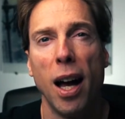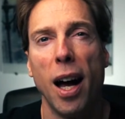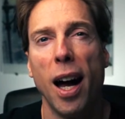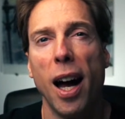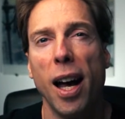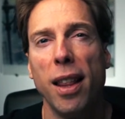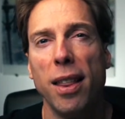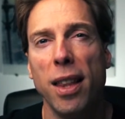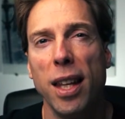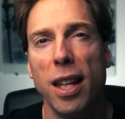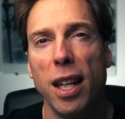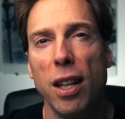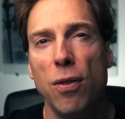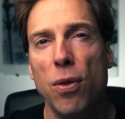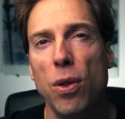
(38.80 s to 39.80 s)
I think
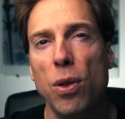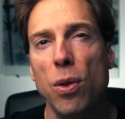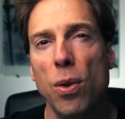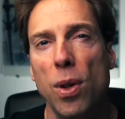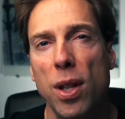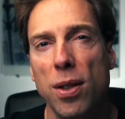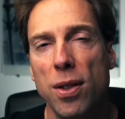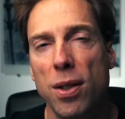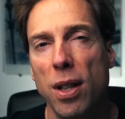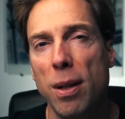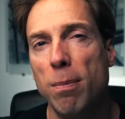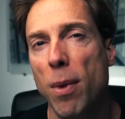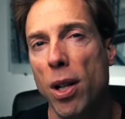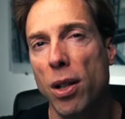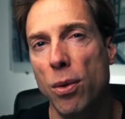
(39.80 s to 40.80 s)
if you do this in
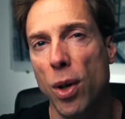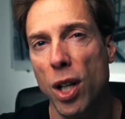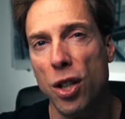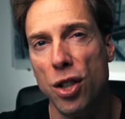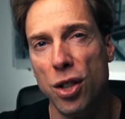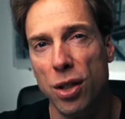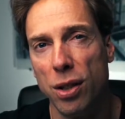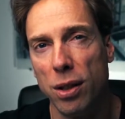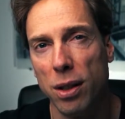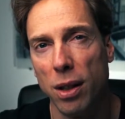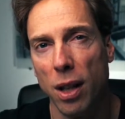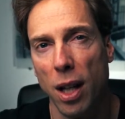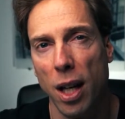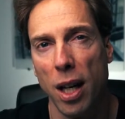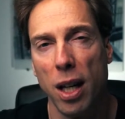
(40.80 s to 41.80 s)
moderation,
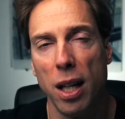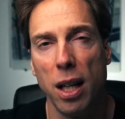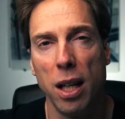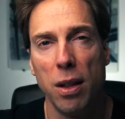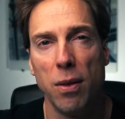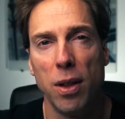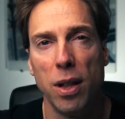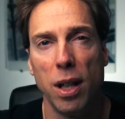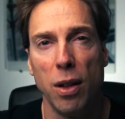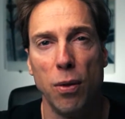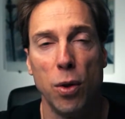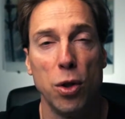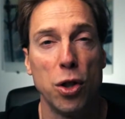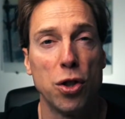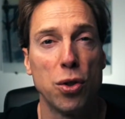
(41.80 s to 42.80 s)
even if
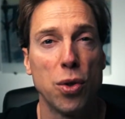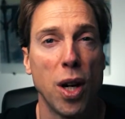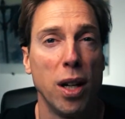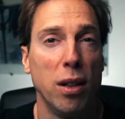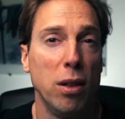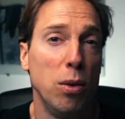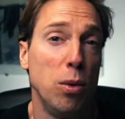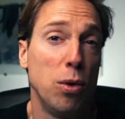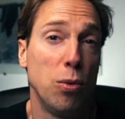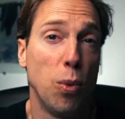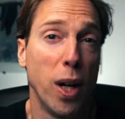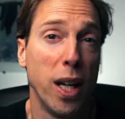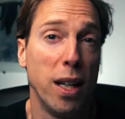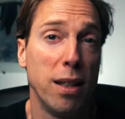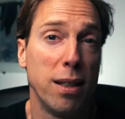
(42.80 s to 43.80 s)
you're just trying to lose
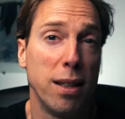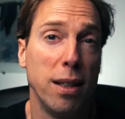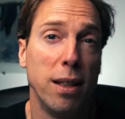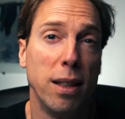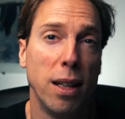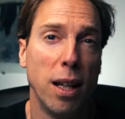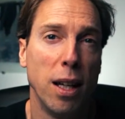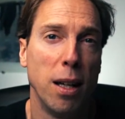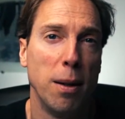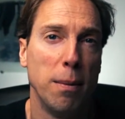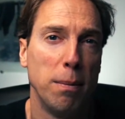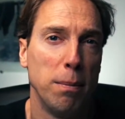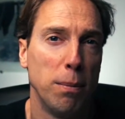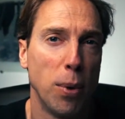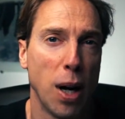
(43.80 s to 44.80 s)
weight and
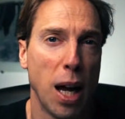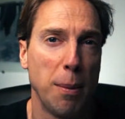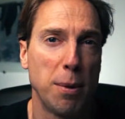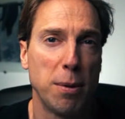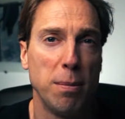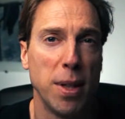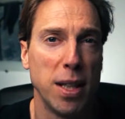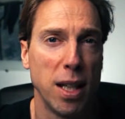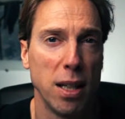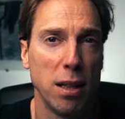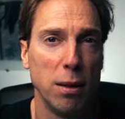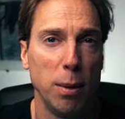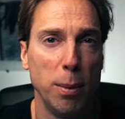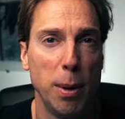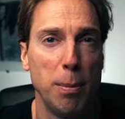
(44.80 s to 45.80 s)
perhaps maintain a
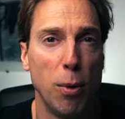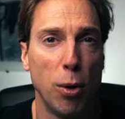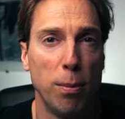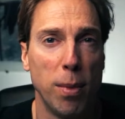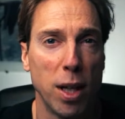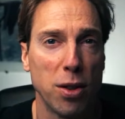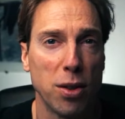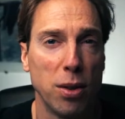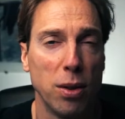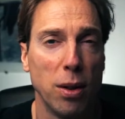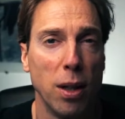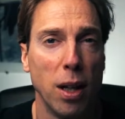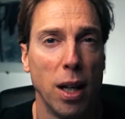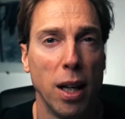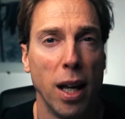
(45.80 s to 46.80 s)
little bit more muscle
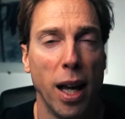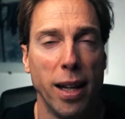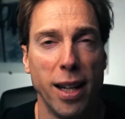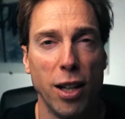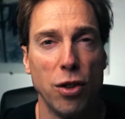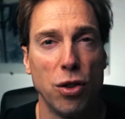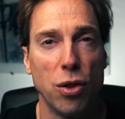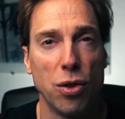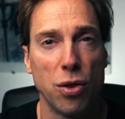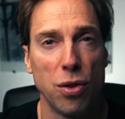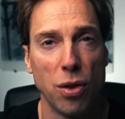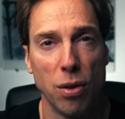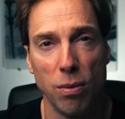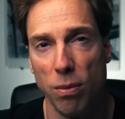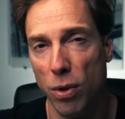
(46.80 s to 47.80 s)
and not
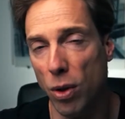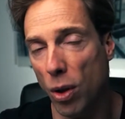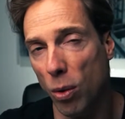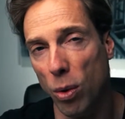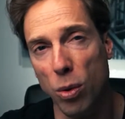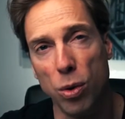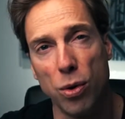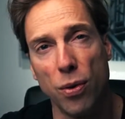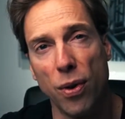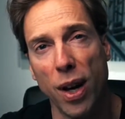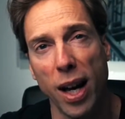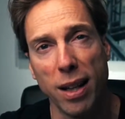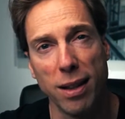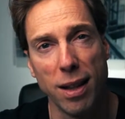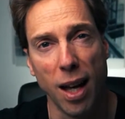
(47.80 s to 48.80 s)
just, lose
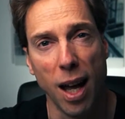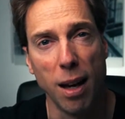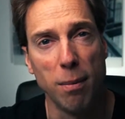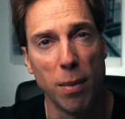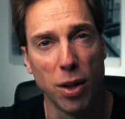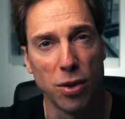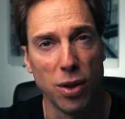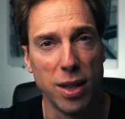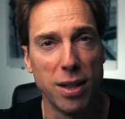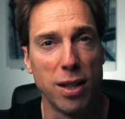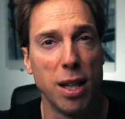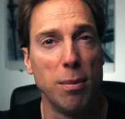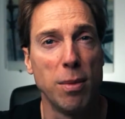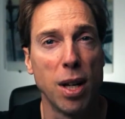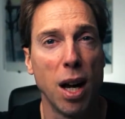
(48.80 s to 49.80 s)
fat and muscle at the
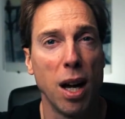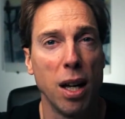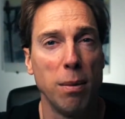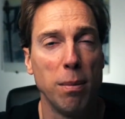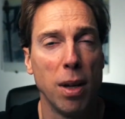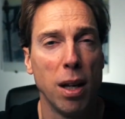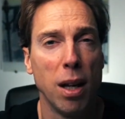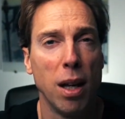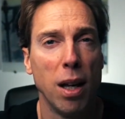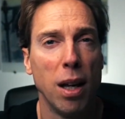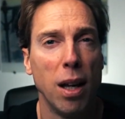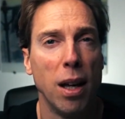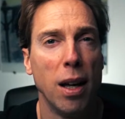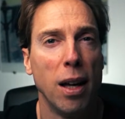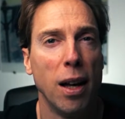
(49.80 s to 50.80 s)
same time,
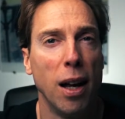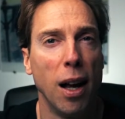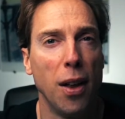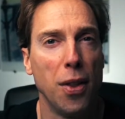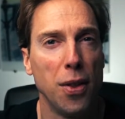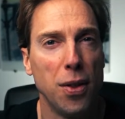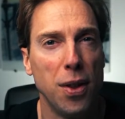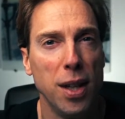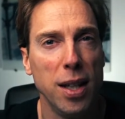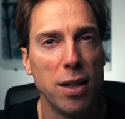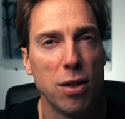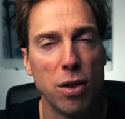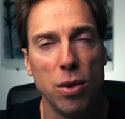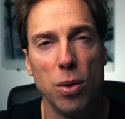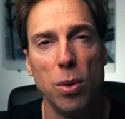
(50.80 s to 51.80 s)
these
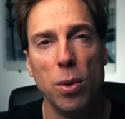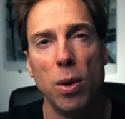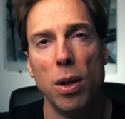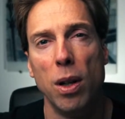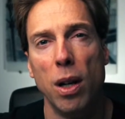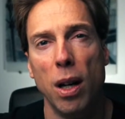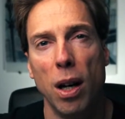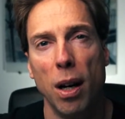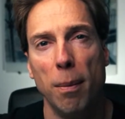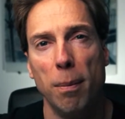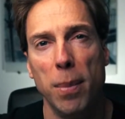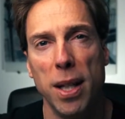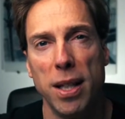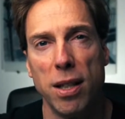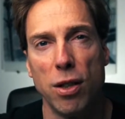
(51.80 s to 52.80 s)
two
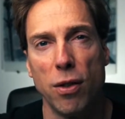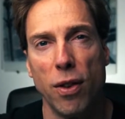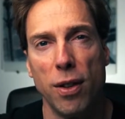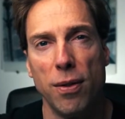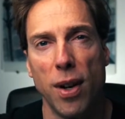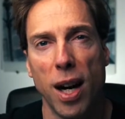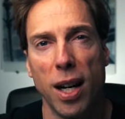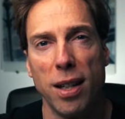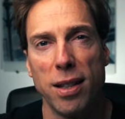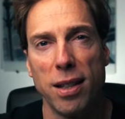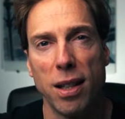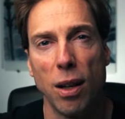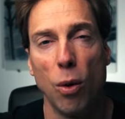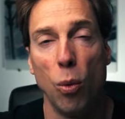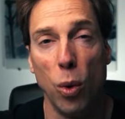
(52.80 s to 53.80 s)
pieces of advice
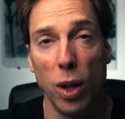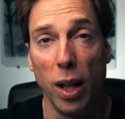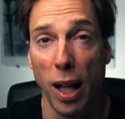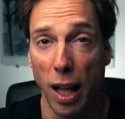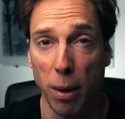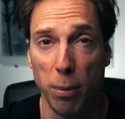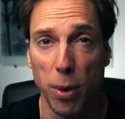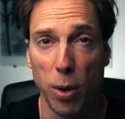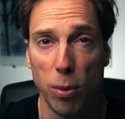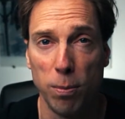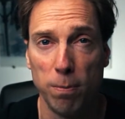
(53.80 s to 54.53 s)
will help you.